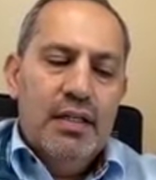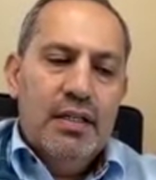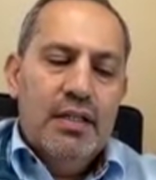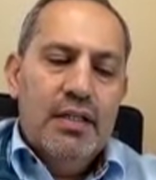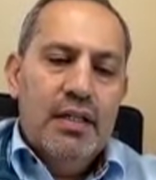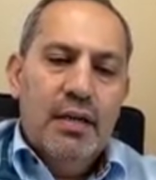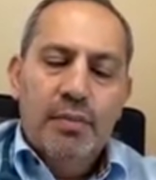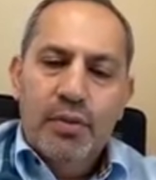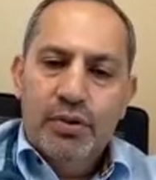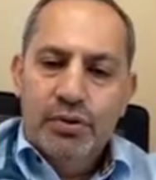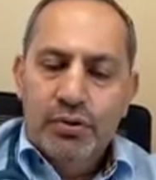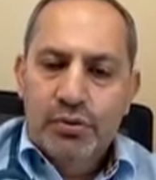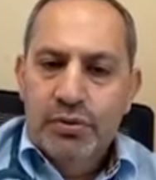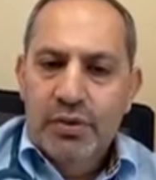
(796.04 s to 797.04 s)
Number
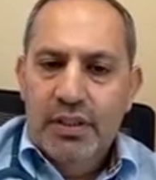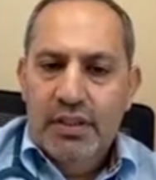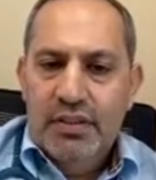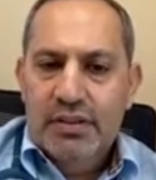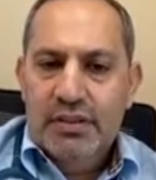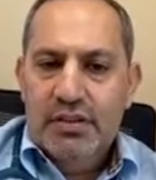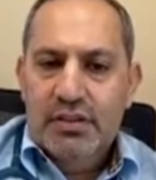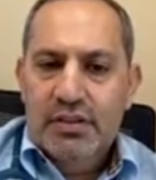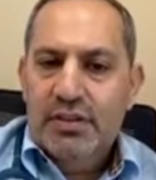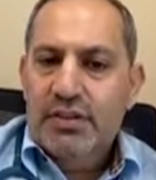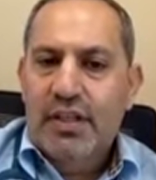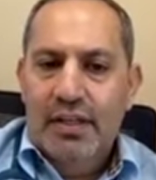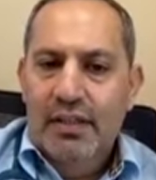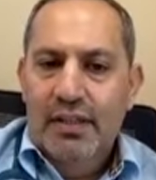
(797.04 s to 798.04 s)
two is
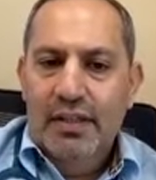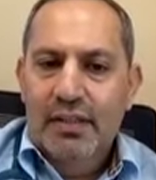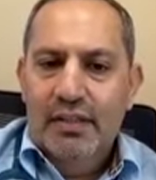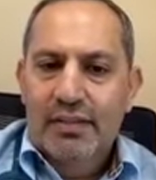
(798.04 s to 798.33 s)
screening.